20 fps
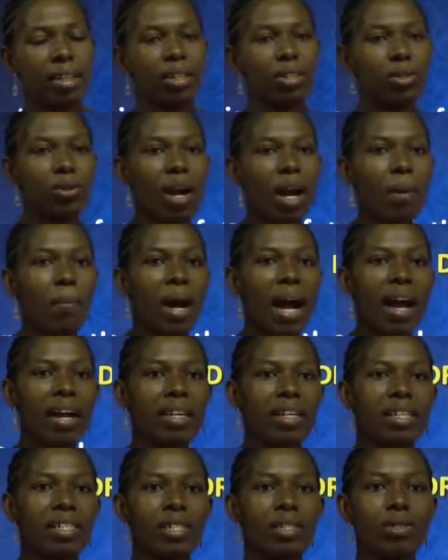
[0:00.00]
Drama
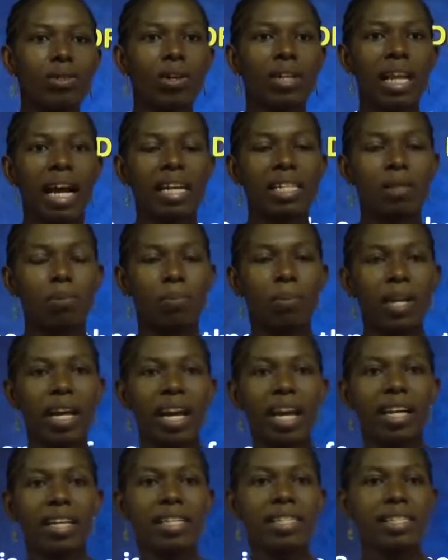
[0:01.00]
is known as
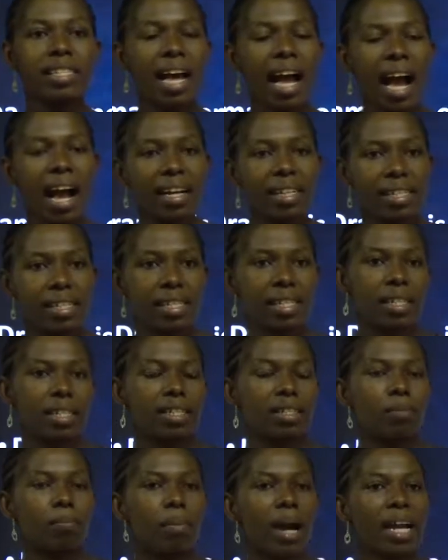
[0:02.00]
play, is
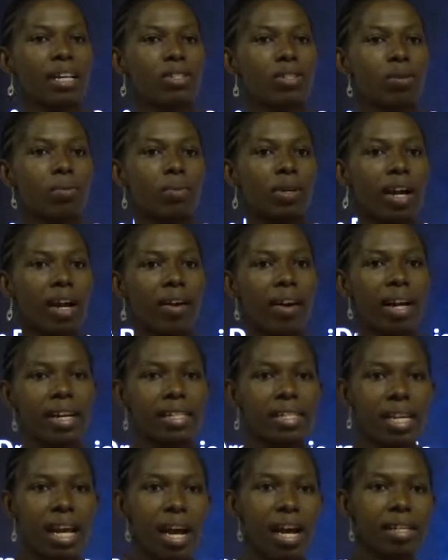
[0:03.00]
acted by some
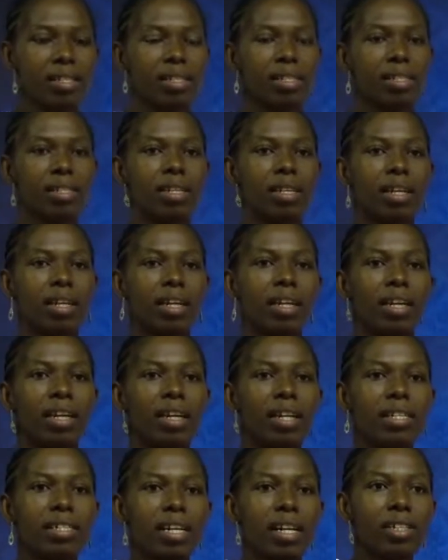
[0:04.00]
characters.
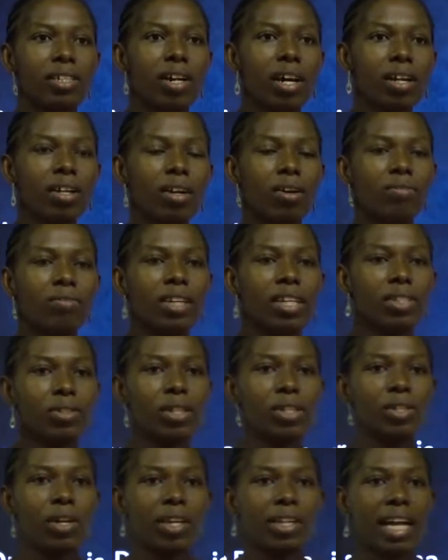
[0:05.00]
It's a genre of
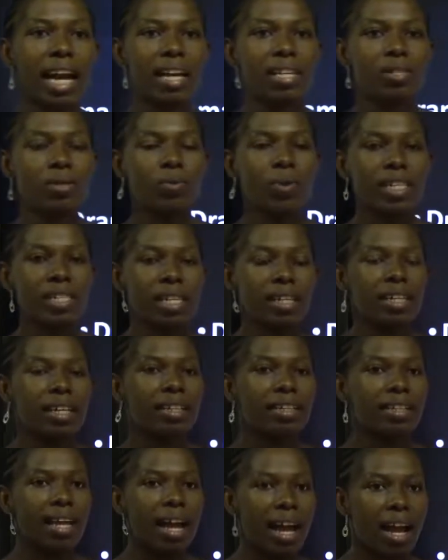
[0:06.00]
literature that is written
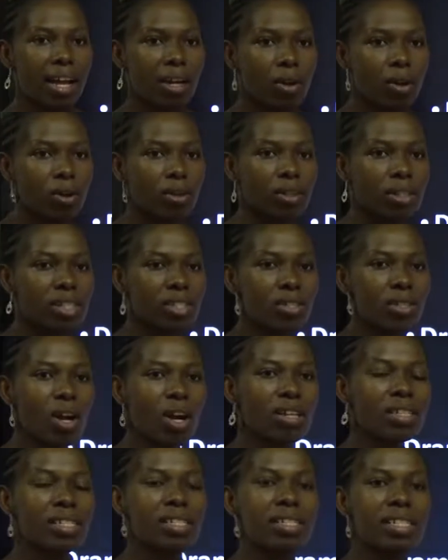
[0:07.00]
in dialogue. It's
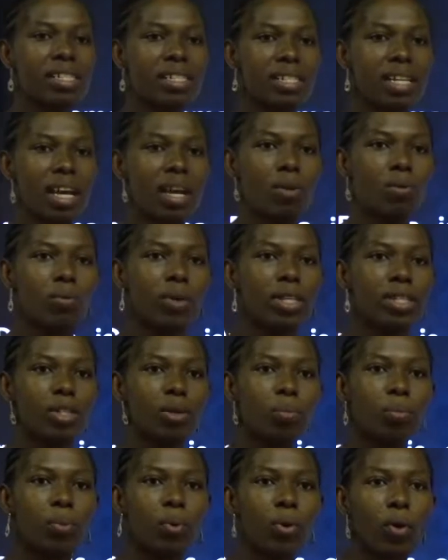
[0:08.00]
not the same with
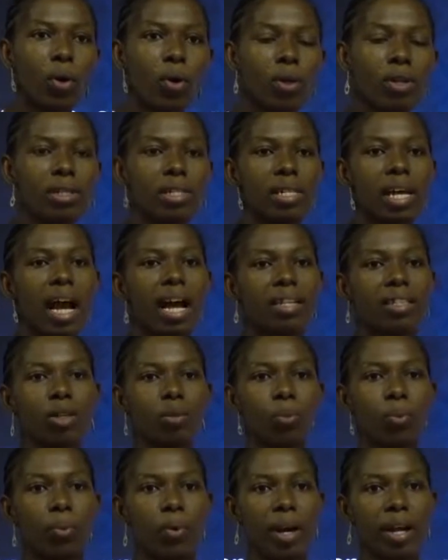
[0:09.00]
the prose and the
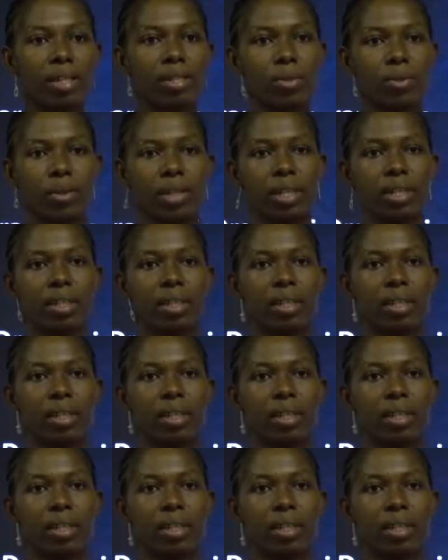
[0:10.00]
poetry.